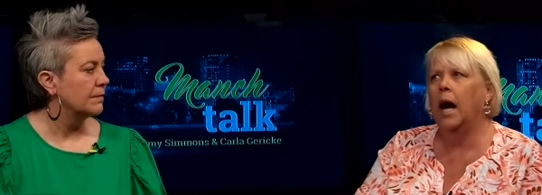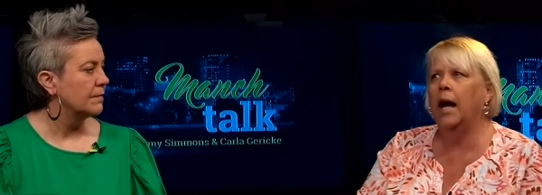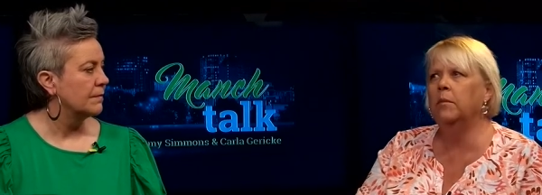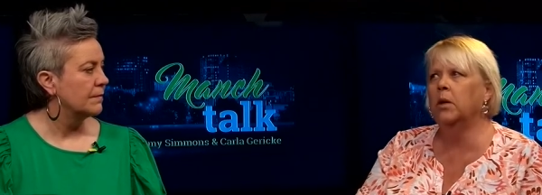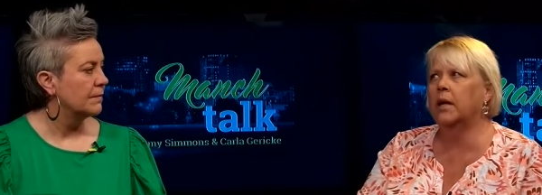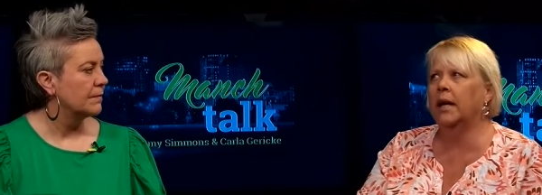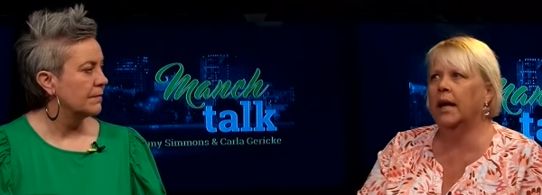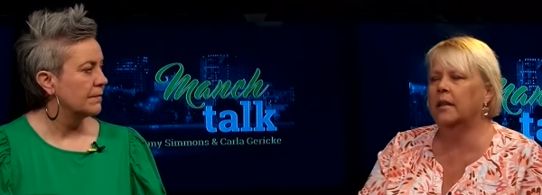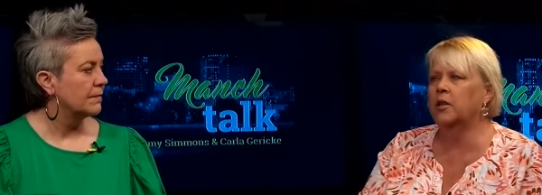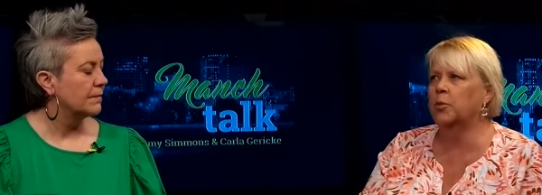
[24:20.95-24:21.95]
Speaker 1: I'm looking
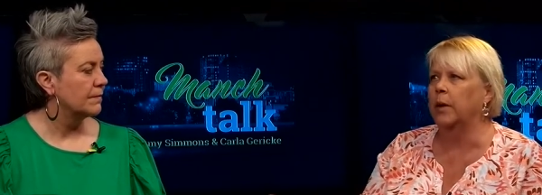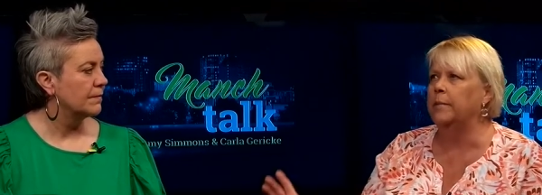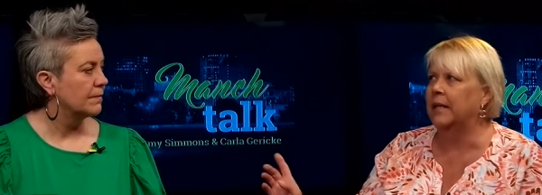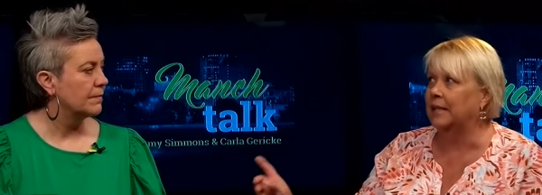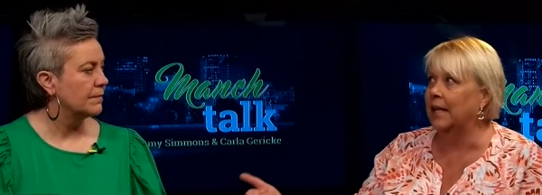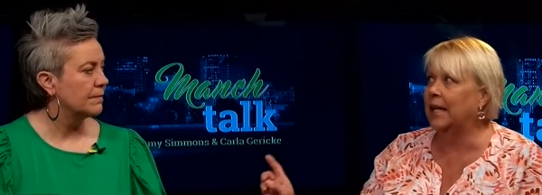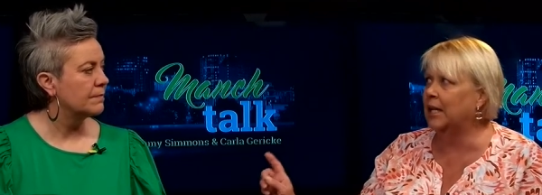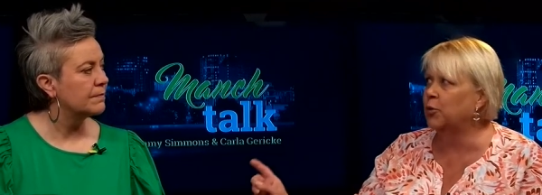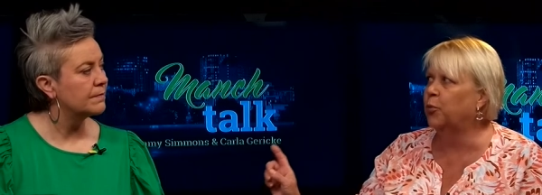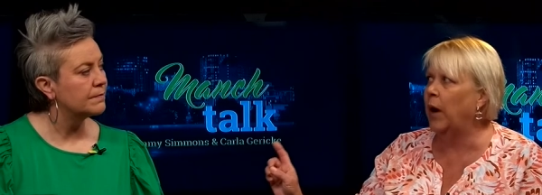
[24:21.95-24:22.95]
at it this way because it
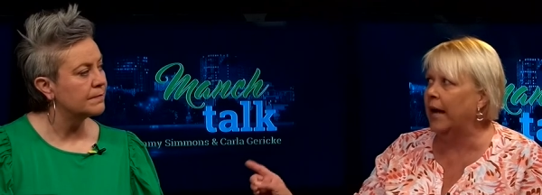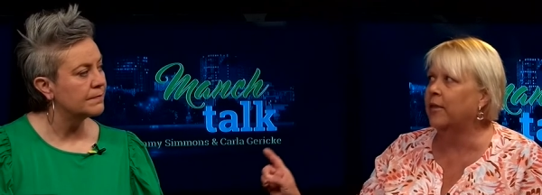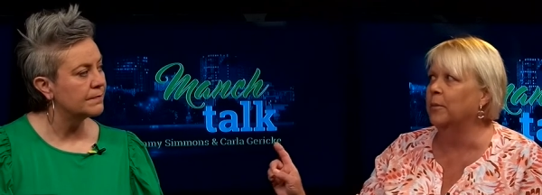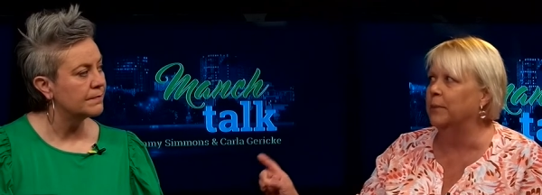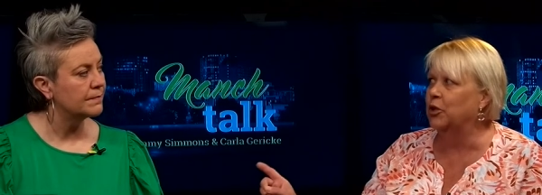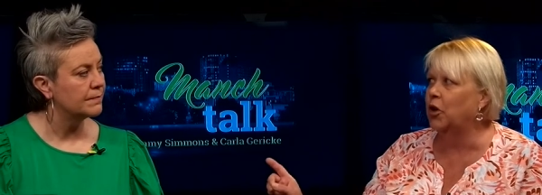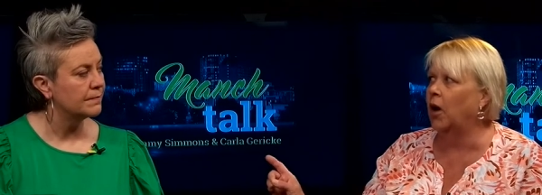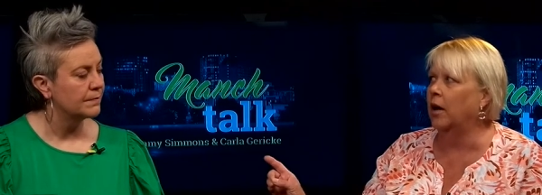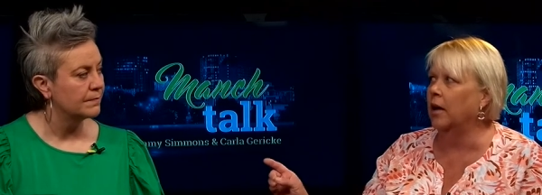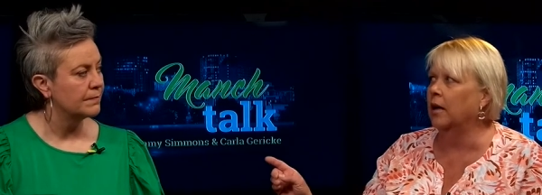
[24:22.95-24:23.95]
is rather
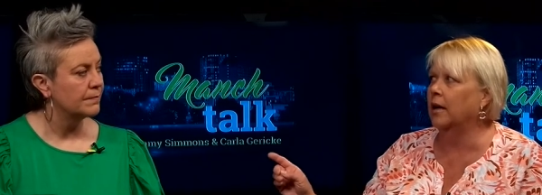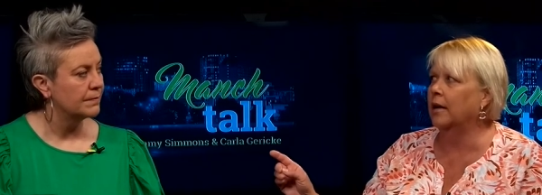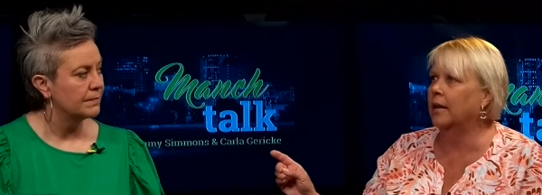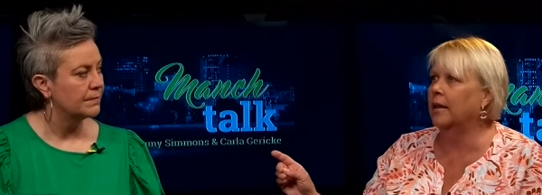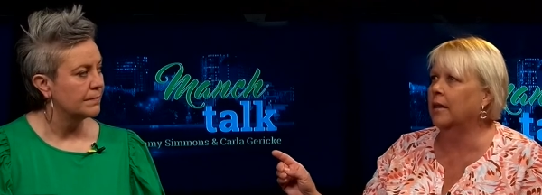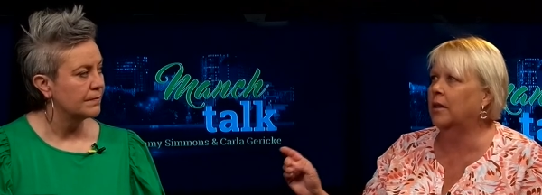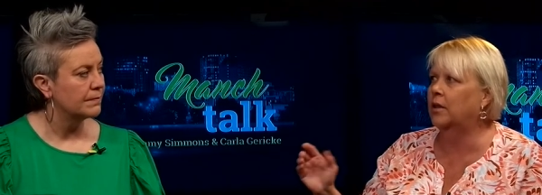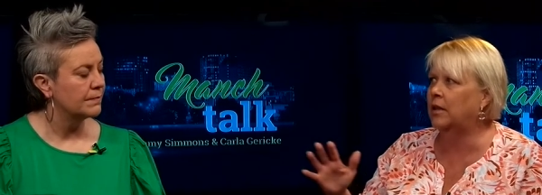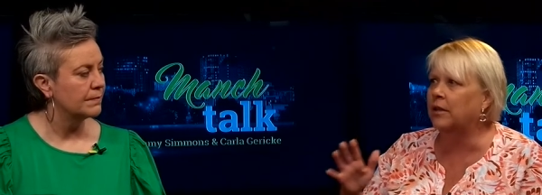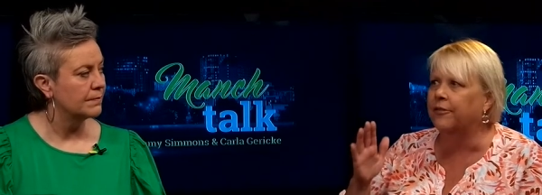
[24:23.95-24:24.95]
bizarre
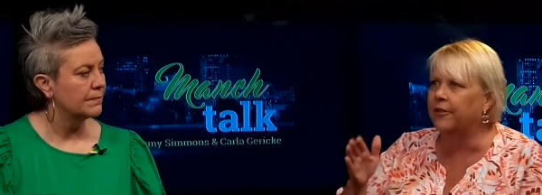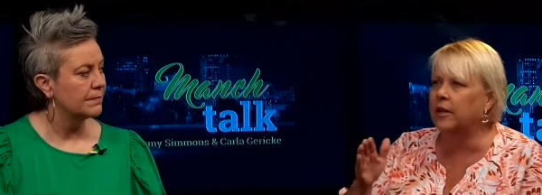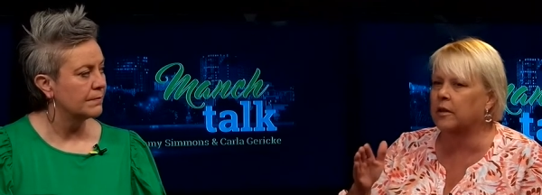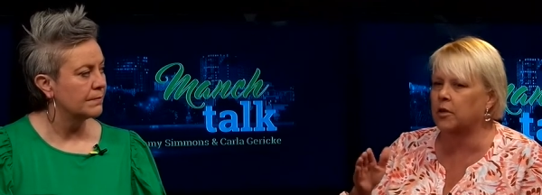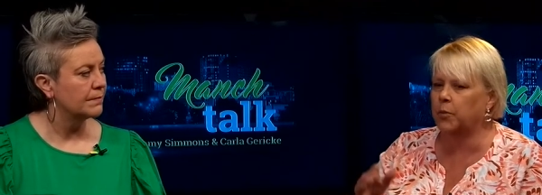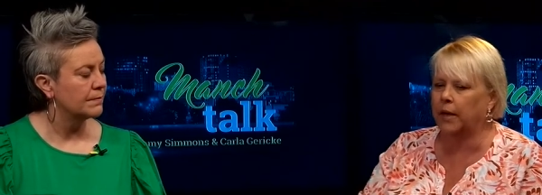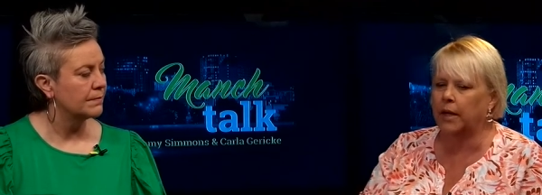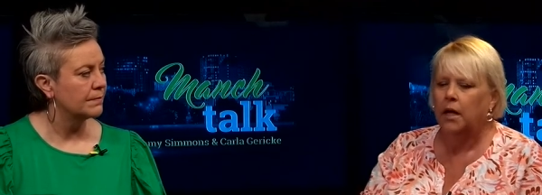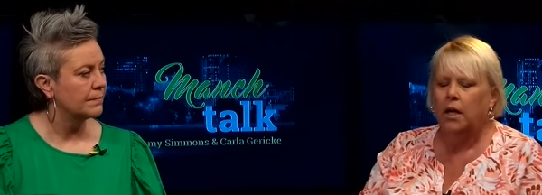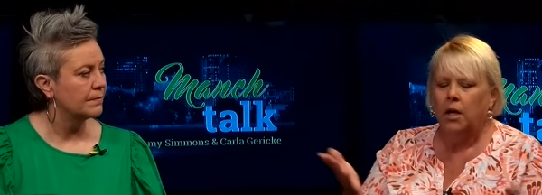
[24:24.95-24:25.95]
to feel this way.